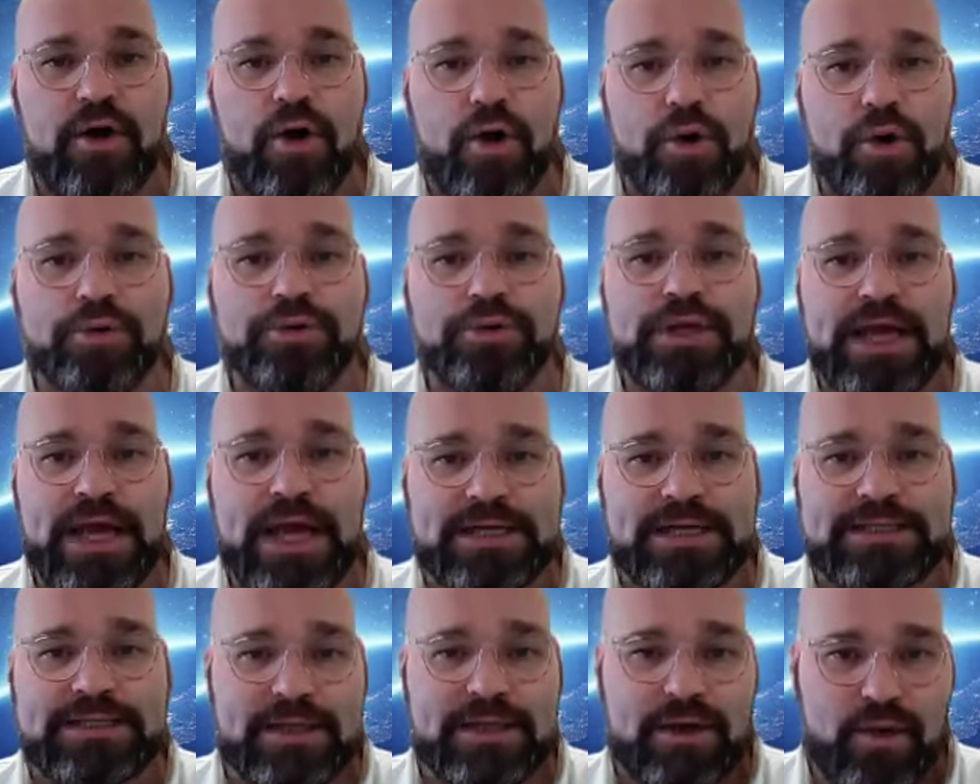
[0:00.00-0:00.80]
Only
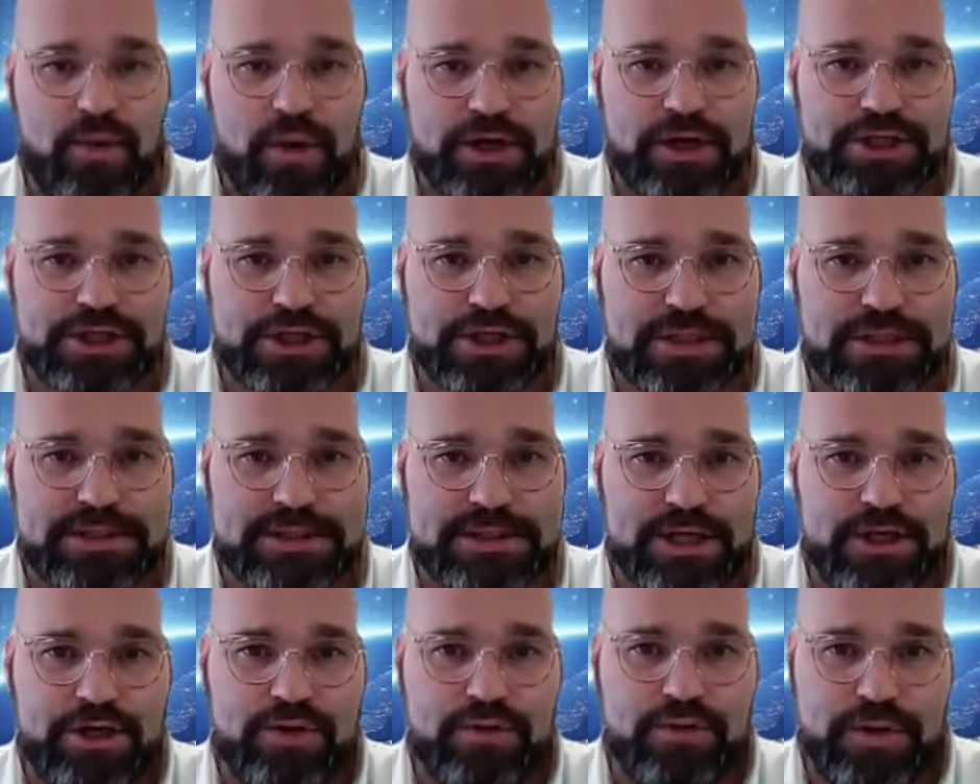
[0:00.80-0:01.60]
ask the
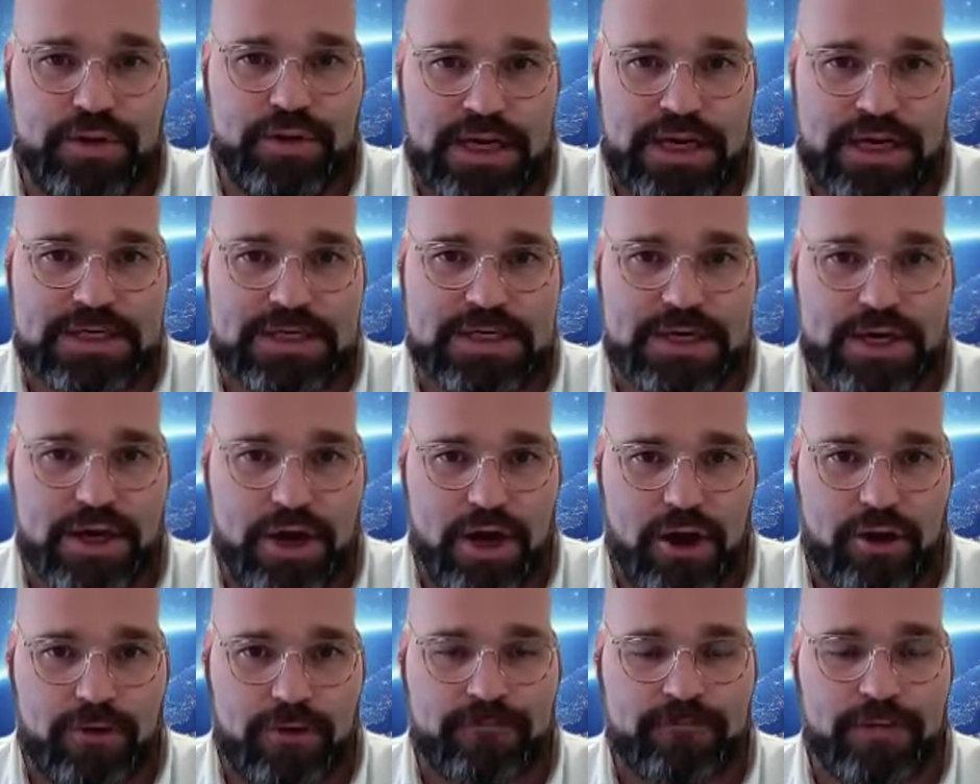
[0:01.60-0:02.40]
questions that you need to
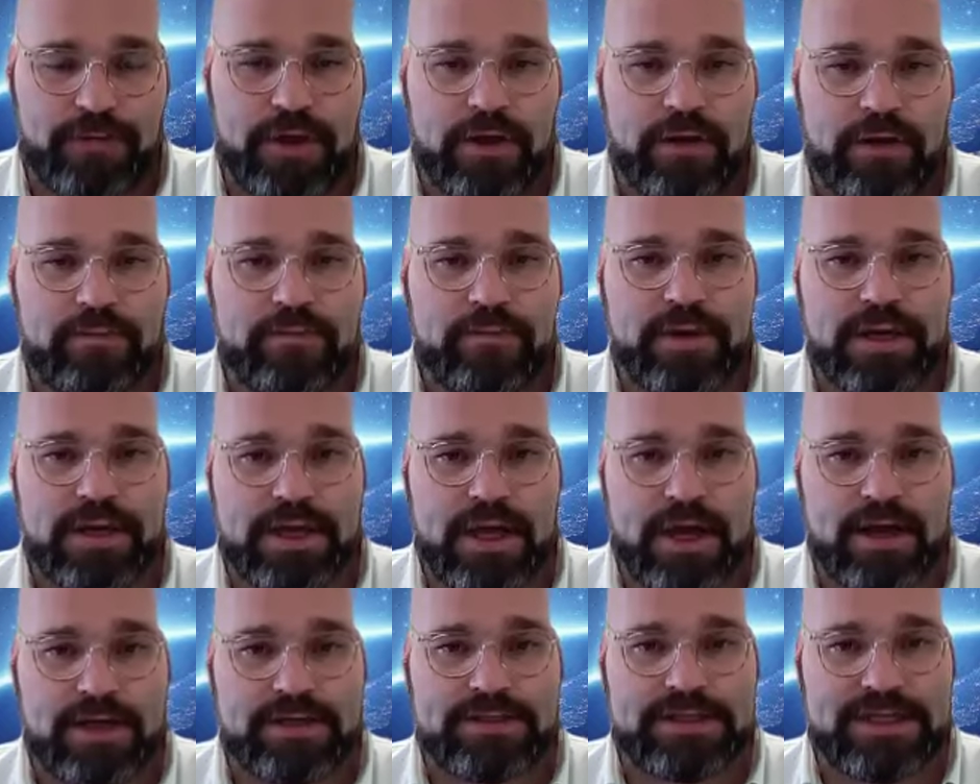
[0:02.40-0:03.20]
know,
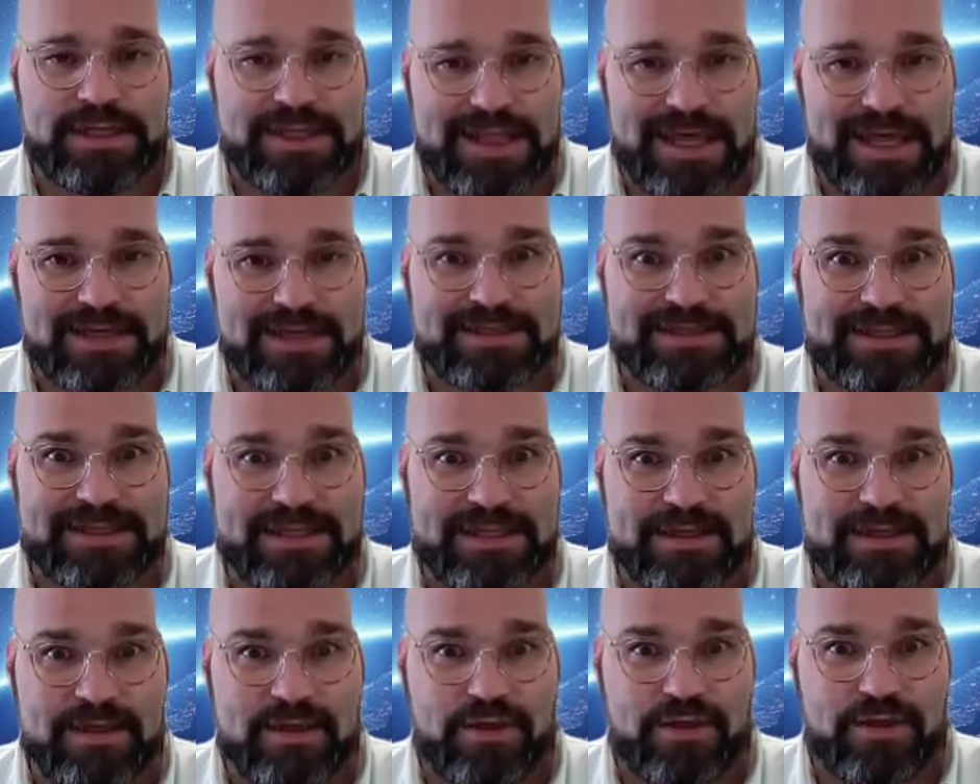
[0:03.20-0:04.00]
because that's
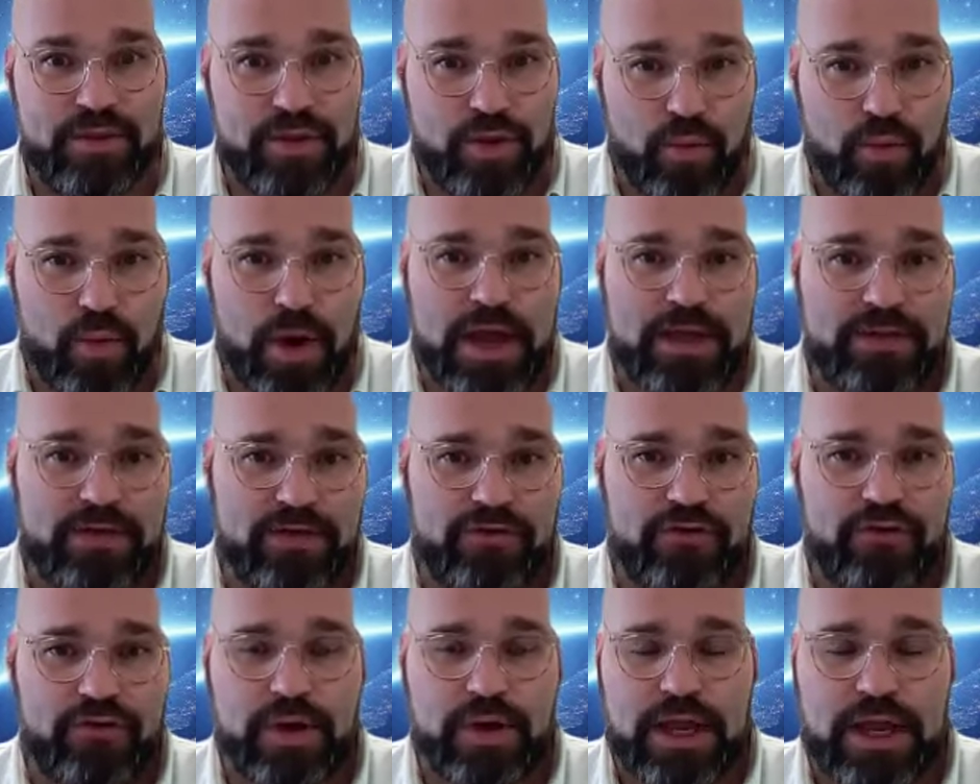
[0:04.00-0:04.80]
the way
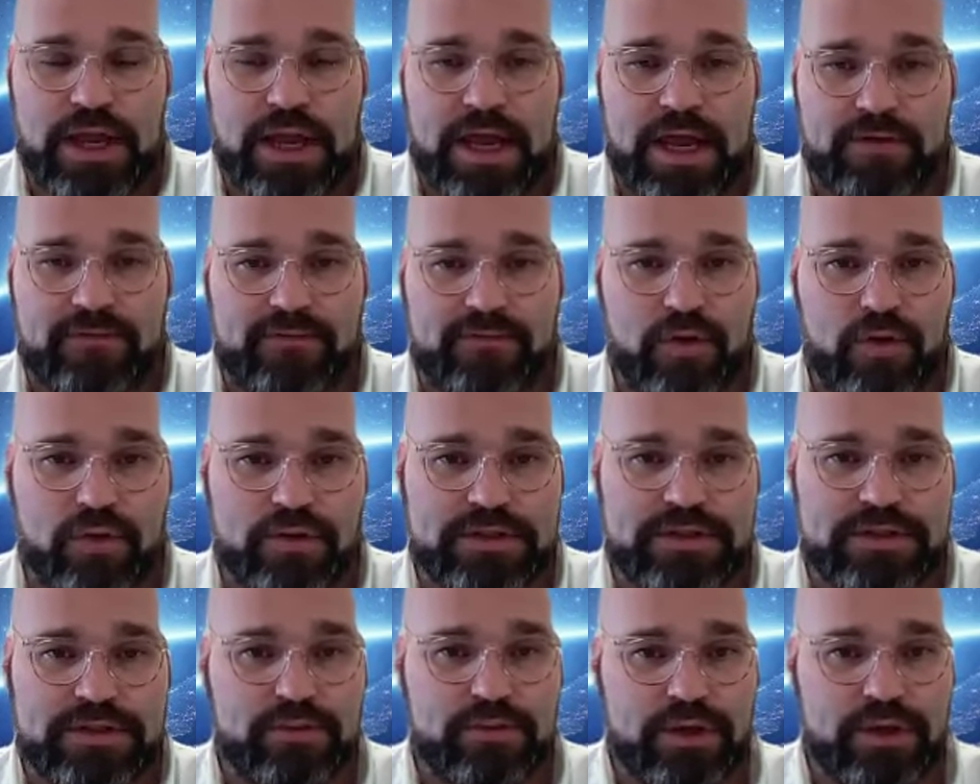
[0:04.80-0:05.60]
that you can get
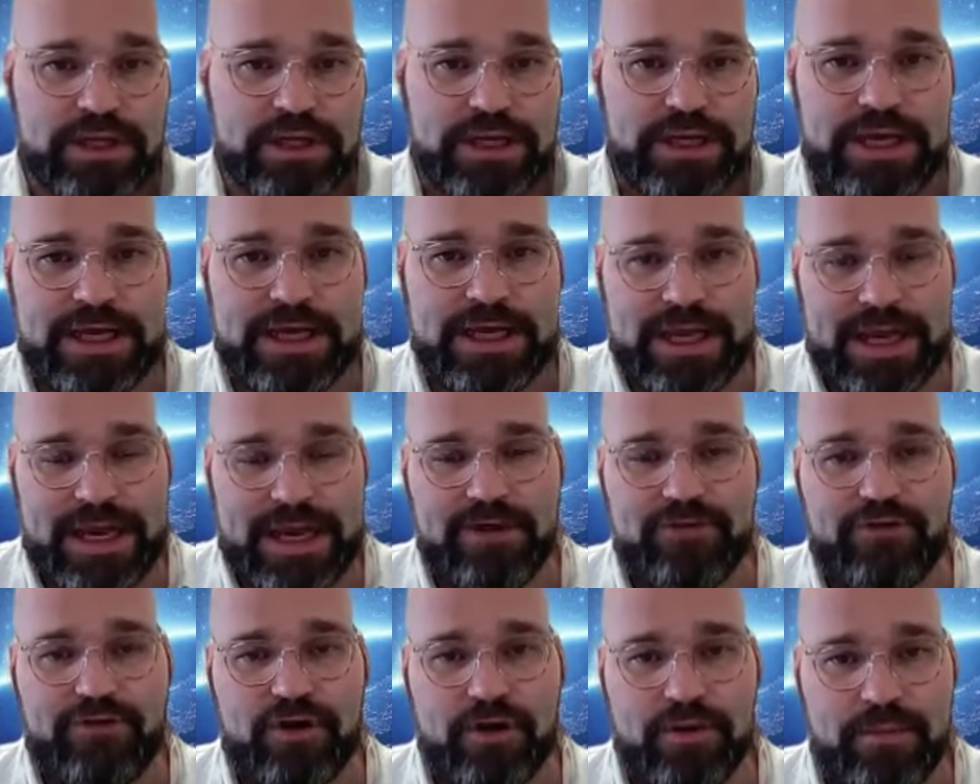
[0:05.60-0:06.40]
folks to really
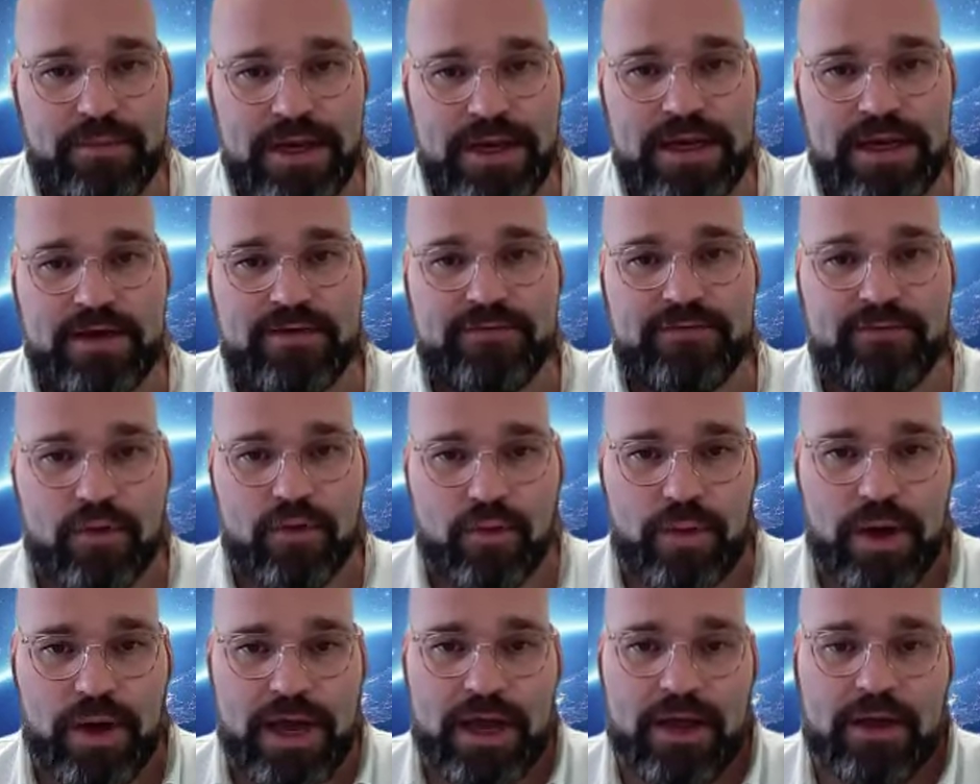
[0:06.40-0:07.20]
engage in a
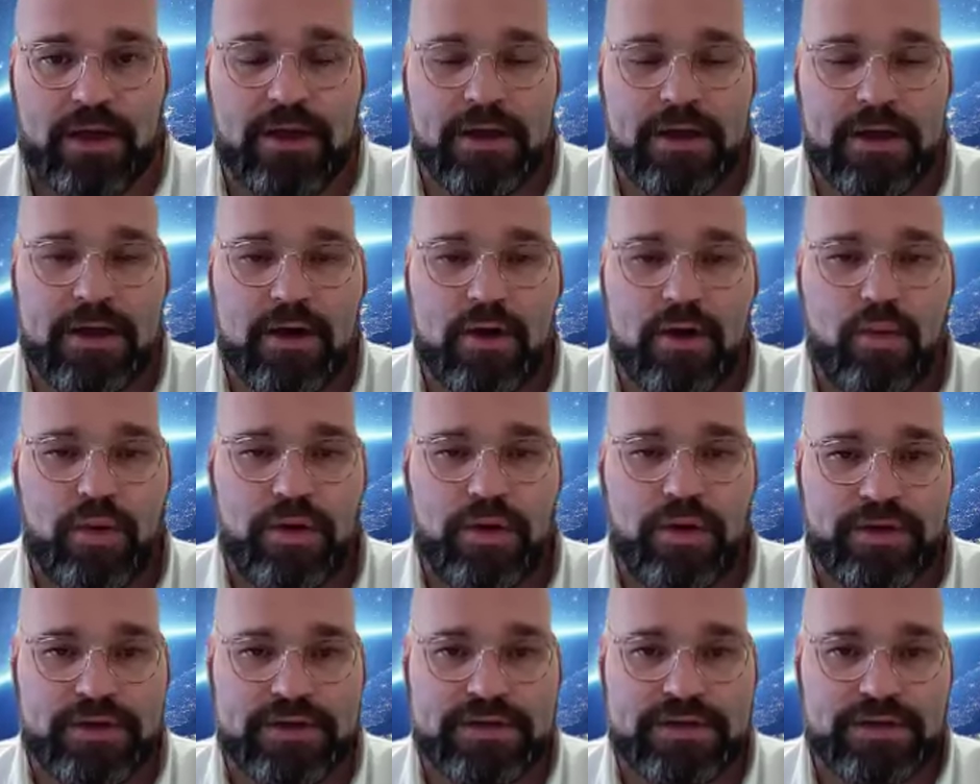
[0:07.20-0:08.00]
meaningful way
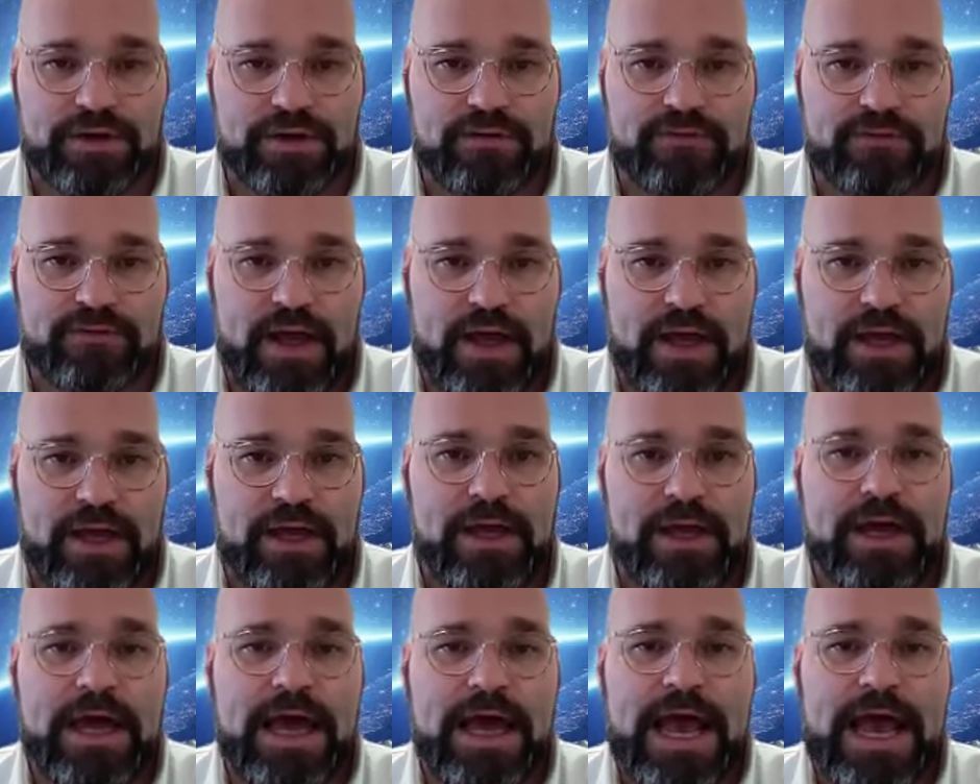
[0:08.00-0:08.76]
with a survey,